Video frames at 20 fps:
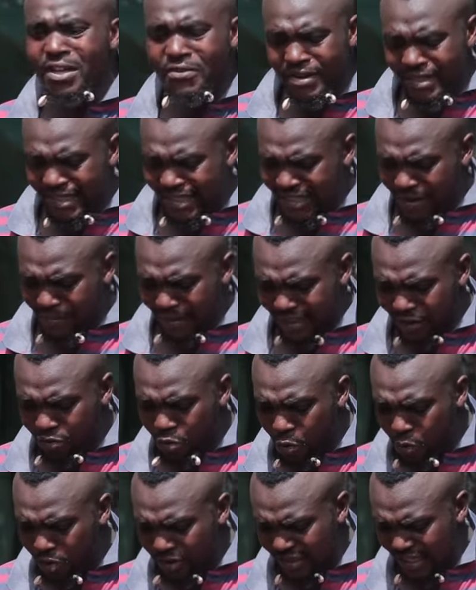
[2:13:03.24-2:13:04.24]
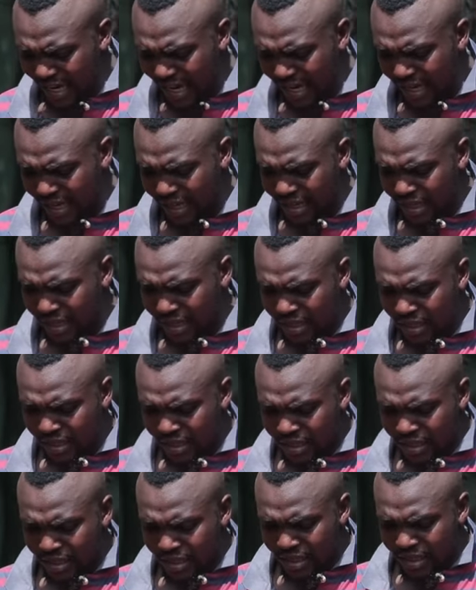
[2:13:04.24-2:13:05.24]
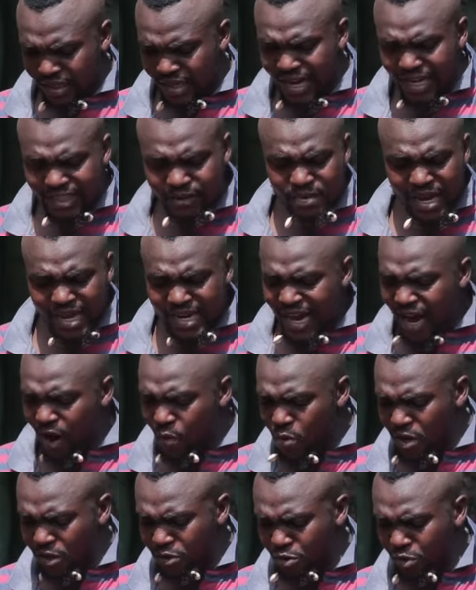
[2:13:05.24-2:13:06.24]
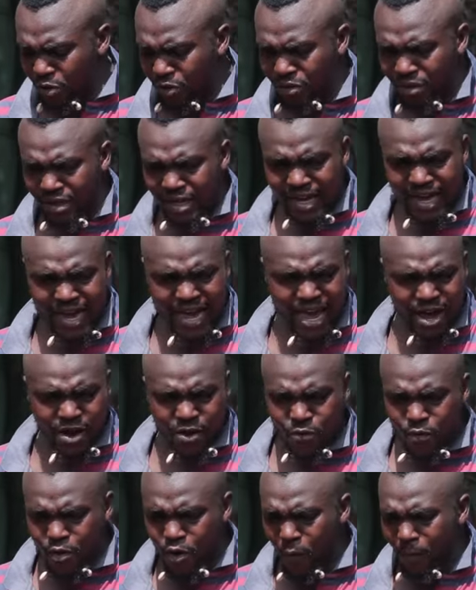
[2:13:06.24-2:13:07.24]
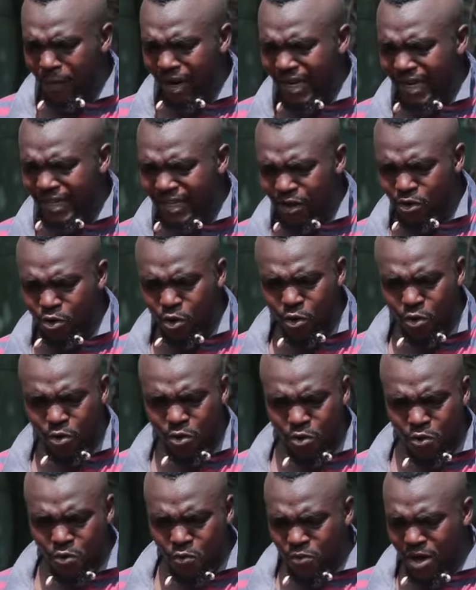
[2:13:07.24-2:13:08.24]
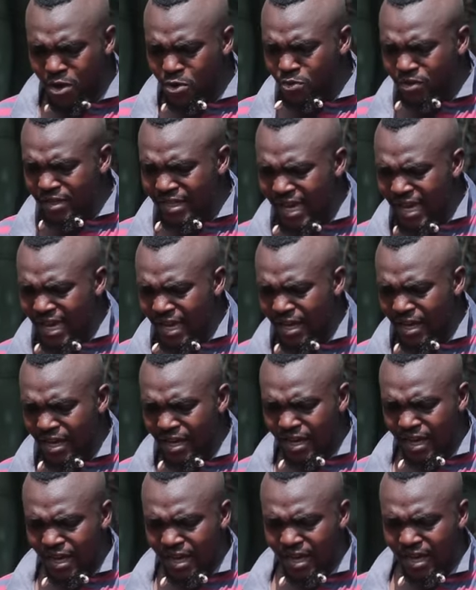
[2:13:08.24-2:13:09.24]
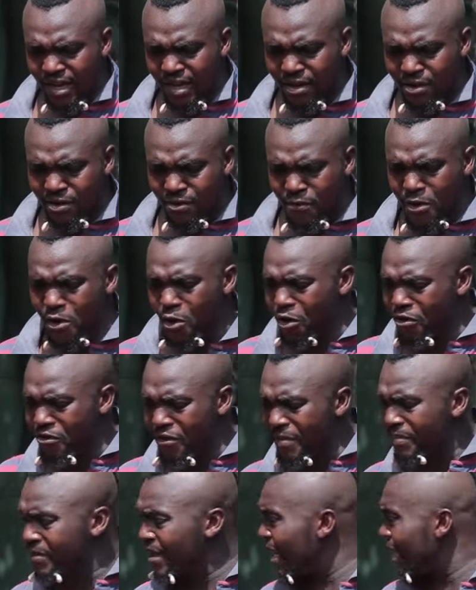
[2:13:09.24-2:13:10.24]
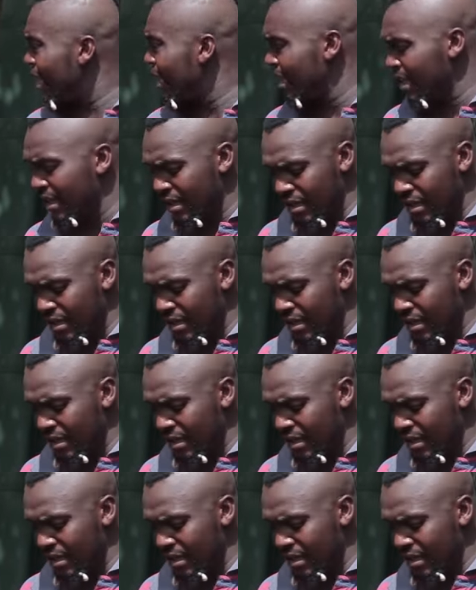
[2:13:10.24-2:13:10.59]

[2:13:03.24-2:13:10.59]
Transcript: the reason the matter, no wonder. He asked me anyhow question. Eh, where your male they go? Where you day? Where your crib day?